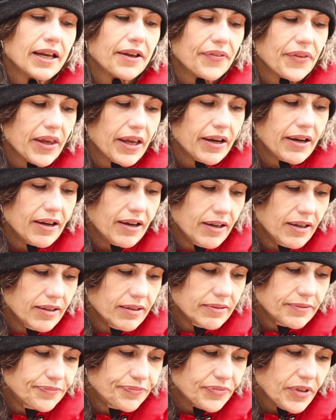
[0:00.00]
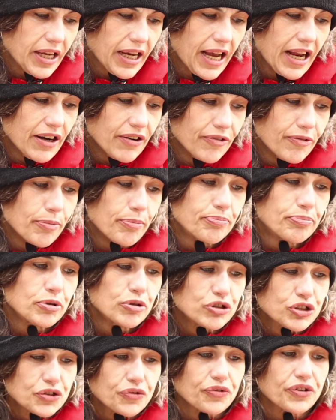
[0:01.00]
and then I got in an
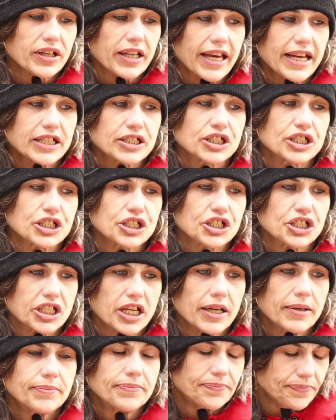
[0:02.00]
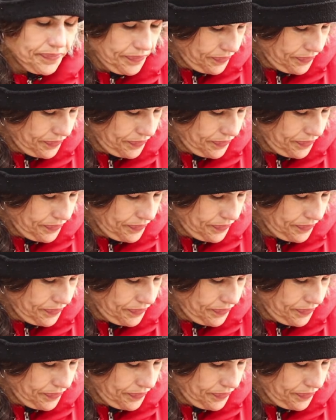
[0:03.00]
abusive relationship